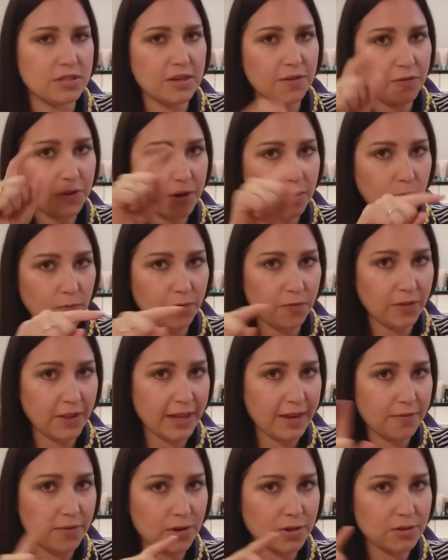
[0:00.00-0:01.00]
different
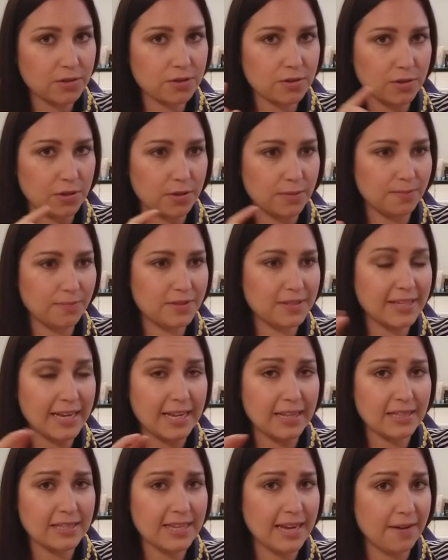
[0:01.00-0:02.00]
flavors or
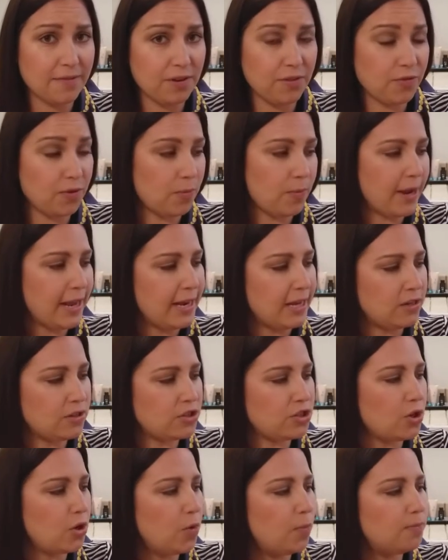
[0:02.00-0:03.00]
scents have different ratings.
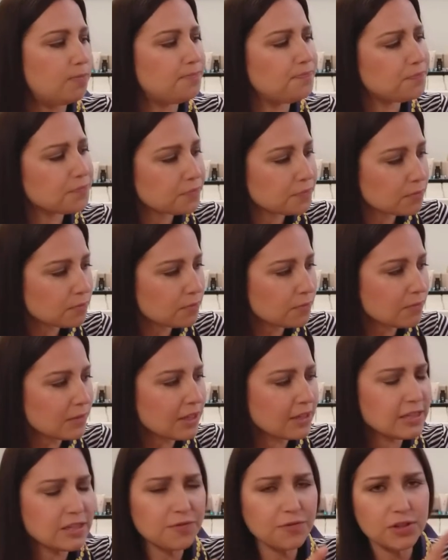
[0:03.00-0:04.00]
So
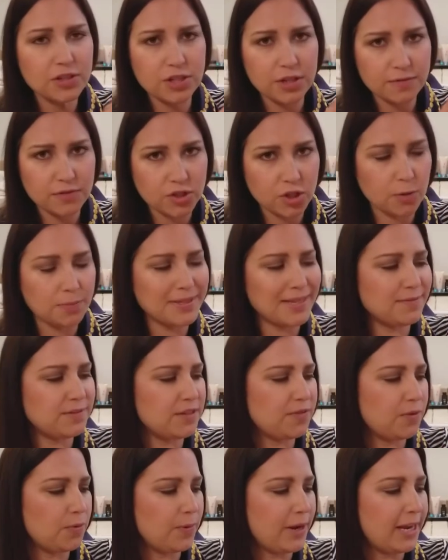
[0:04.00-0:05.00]
different Dove soaps have
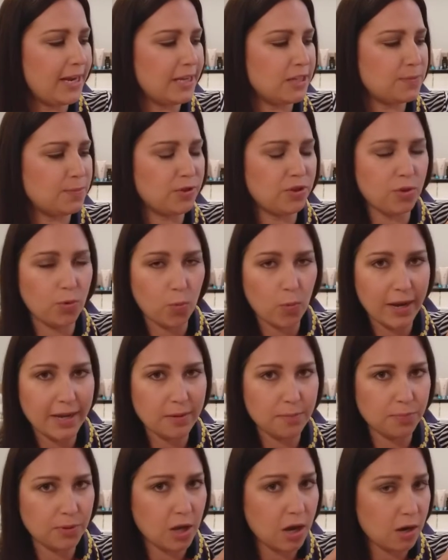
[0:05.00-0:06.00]
different ratings, but the
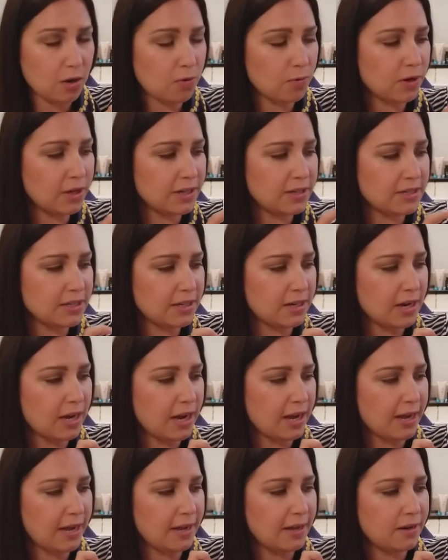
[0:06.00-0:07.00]
white Blanc one did
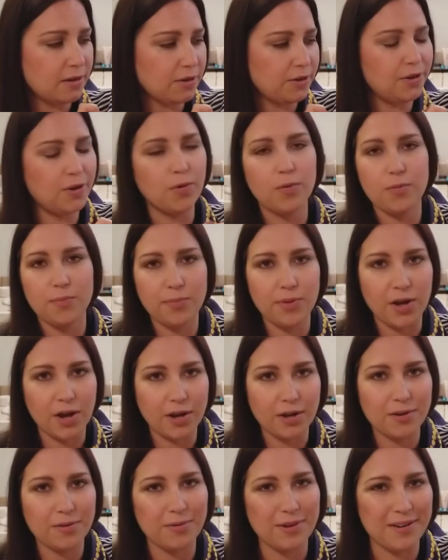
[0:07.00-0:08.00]
not, you know,
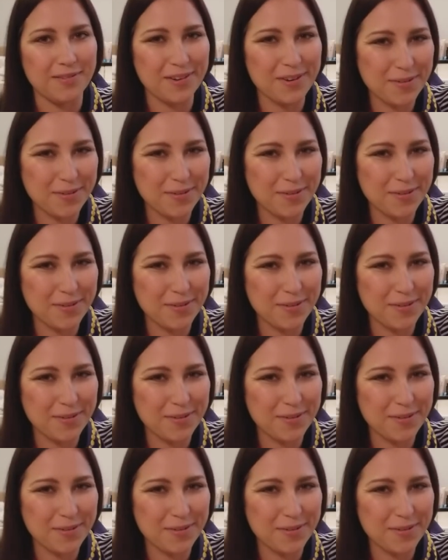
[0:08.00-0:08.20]
Blanc, whatever,